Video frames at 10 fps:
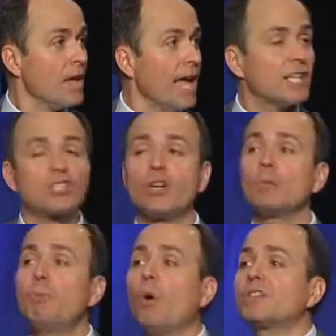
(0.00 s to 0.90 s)
At
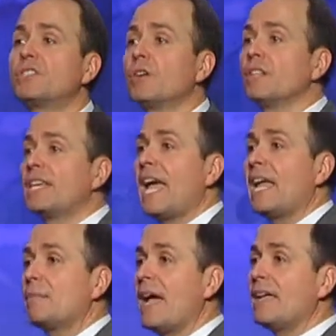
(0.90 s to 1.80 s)
certain points during the
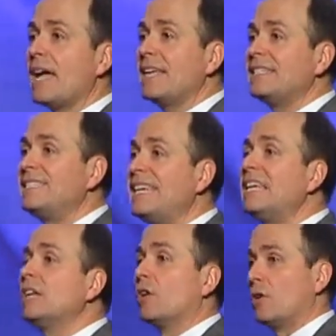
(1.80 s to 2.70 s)
game, a, a
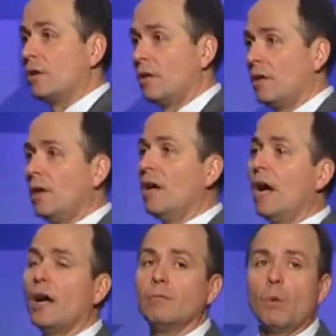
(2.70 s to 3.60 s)
dealer,
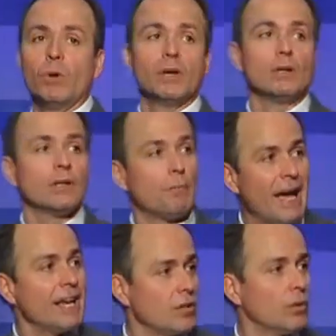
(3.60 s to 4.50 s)
um, will, a
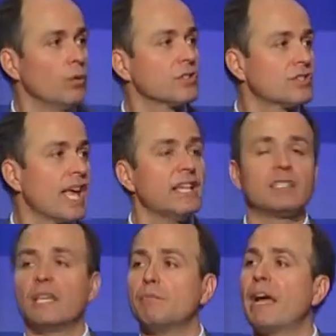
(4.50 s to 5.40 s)
banker, will say
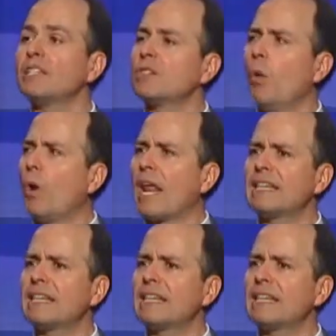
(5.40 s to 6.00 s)
to them, based on what I